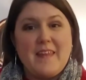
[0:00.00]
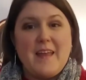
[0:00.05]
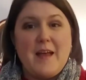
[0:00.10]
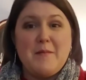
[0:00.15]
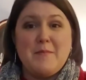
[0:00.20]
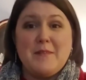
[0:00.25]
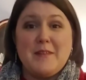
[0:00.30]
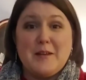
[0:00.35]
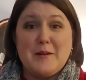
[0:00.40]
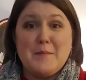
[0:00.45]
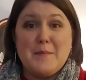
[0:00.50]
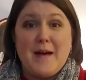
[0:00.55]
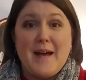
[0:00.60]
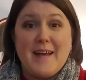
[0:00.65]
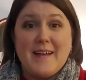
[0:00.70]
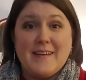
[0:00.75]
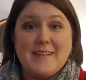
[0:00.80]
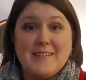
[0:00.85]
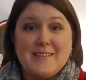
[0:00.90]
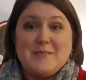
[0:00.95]
I'm a little
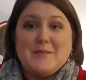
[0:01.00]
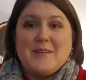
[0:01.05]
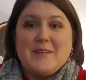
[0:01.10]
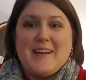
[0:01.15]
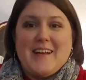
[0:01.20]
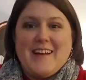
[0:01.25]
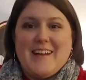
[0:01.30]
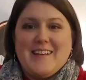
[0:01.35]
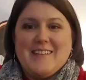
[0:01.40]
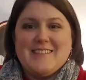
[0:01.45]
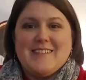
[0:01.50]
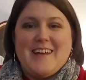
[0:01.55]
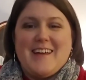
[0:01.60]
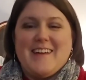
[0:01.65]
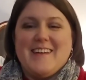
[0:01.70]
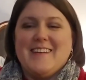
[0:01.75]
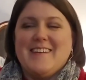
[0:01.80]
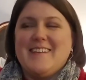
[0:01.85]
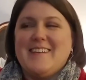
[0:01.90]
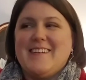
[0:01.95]
biased, what can I
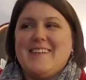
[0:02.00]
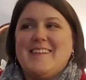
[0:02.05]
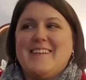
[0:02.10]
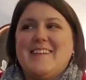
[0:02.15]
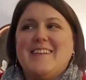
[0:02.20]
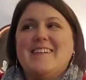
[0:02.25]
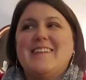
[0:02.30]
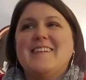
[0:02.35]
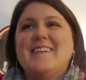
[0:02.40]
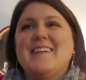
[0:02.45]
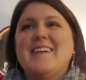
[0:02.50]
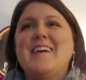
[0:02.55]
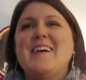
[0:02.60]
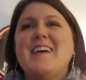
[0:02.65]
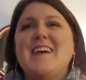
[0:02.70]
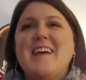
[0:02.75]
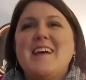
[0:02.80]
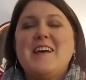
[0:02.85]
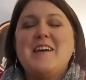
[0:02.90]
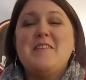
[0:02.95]
say?
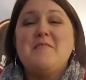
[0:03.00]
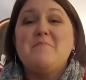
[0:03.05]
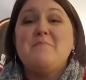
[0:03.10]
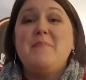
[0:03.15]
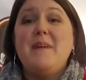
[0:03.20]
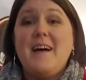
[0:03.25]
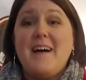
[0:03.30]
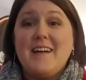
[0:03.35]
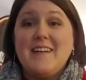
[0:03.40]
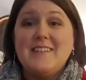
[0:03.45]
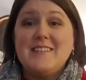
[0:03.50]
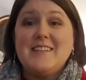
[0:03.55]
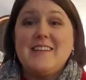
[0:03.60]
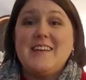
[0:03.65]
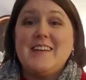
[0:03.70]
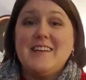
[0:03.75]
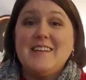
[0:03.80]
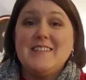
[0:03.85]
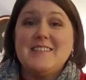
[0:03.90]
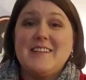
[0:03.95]
But
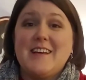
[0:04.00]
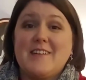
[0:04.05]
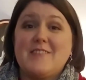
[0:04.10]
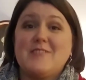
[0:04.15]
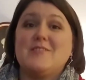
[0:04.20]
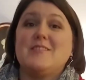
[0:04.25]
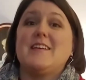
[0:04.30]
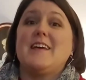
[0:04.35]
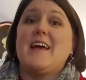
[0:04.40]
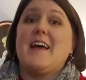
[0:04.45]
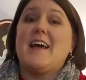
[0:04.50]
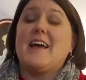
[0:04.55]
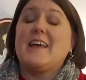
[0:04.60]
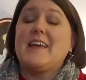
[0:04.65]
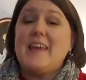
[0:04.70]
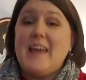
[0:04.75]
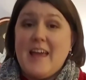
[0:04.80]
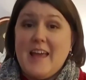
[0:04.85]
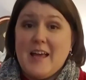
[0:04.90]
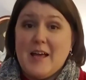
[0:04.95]
he is actually at
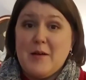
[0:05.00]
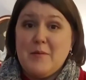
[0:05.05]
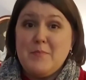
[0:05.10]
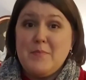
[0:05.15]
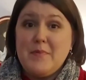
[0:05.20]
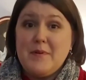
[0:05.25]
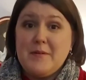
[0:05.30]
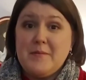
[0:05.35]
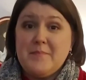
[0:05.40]
camp.